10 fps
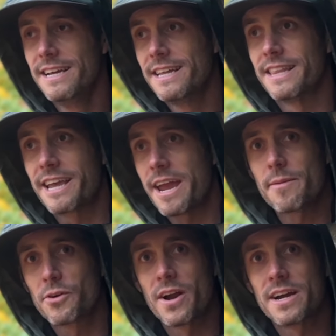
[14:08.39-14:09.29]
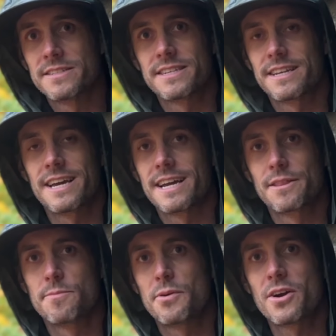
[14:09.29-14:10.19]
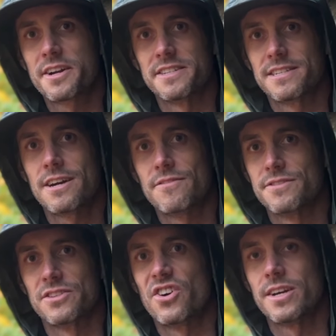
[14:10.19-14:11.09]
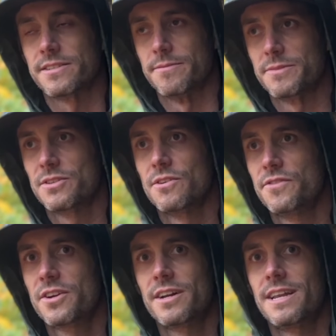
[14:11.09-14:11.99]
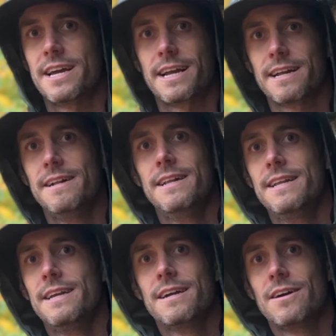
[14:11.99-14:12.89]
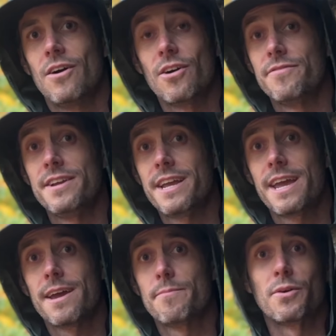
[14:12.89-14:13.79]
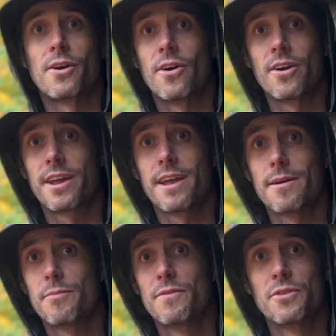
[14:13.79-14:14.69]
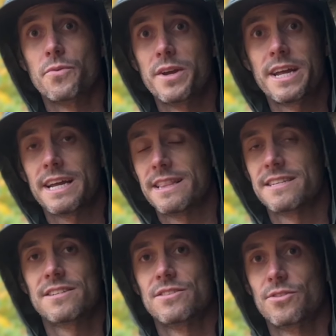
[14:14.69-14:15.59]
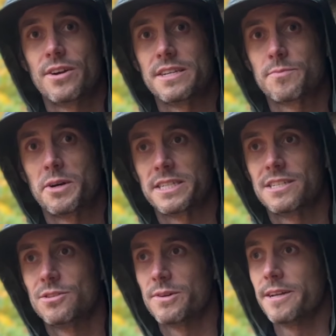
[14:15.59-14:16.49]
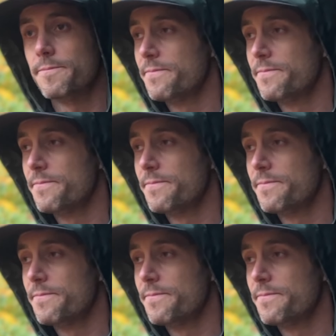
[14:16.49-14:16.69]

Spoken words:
The campgrounds in like the park itself is awesome. So if you're gonna like RV camp or car camp over the weekend, this is a great spot to do it.